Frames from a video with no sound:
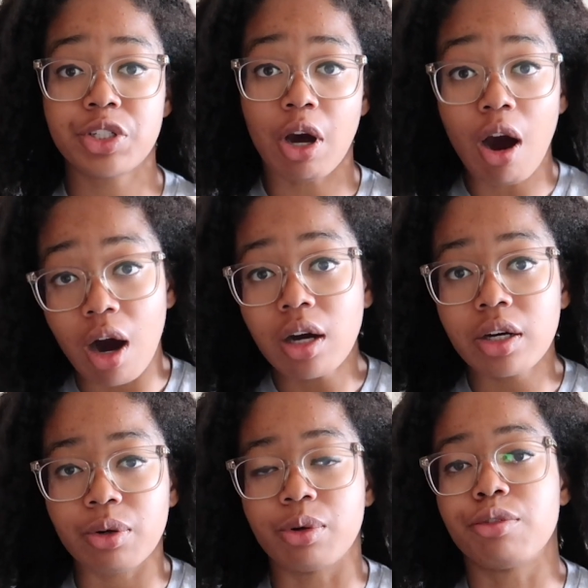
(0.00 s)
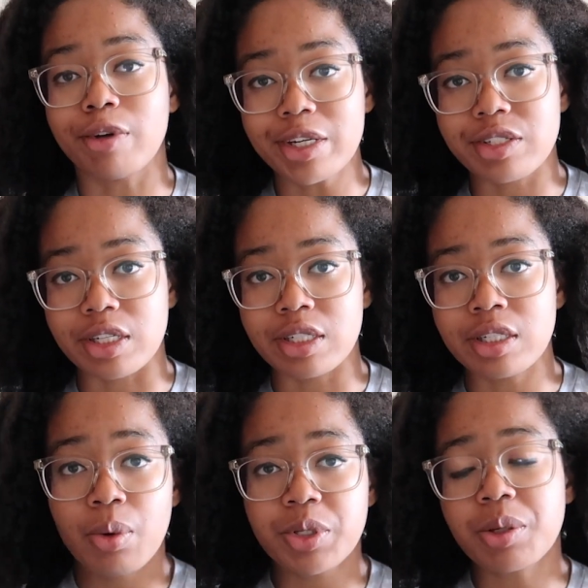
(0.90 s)
talk or
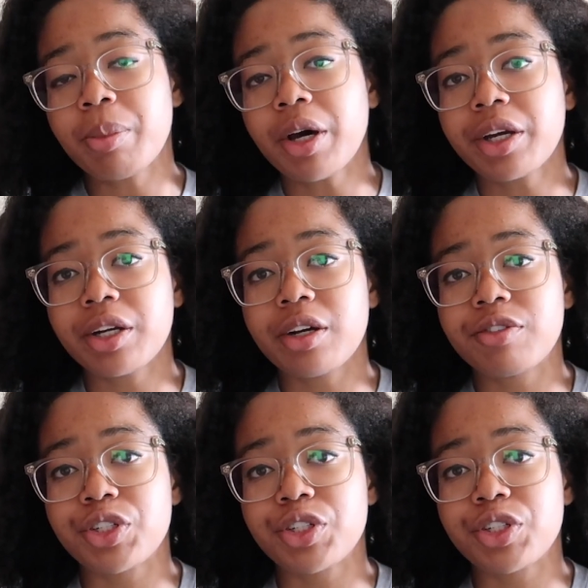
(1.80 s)
reason was compelling enough